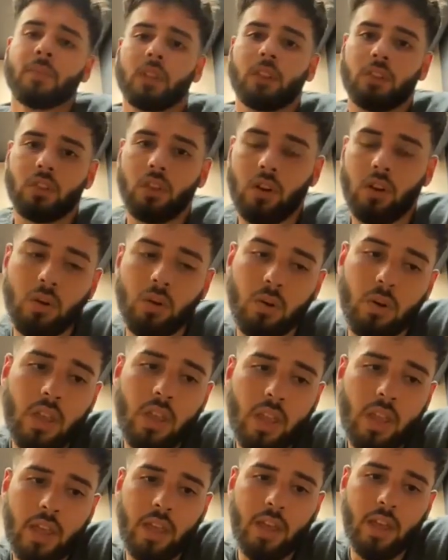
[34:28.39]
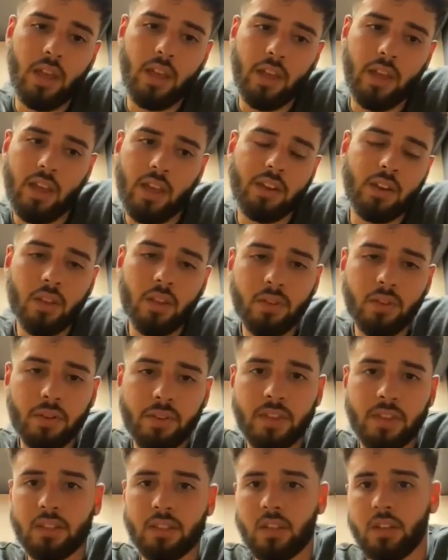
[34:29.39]
So another
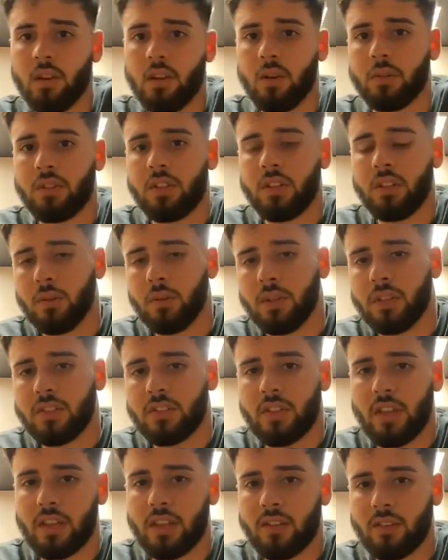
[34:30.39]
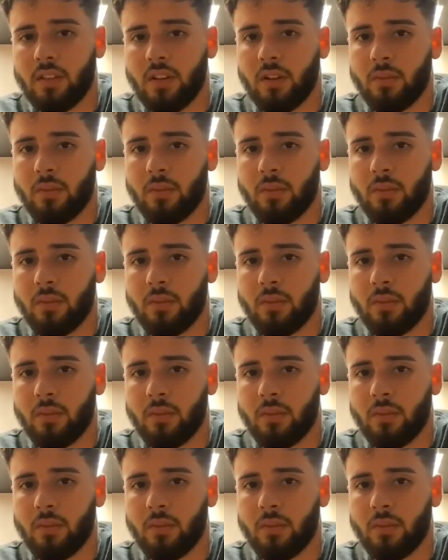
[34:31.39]
thing to note too is like,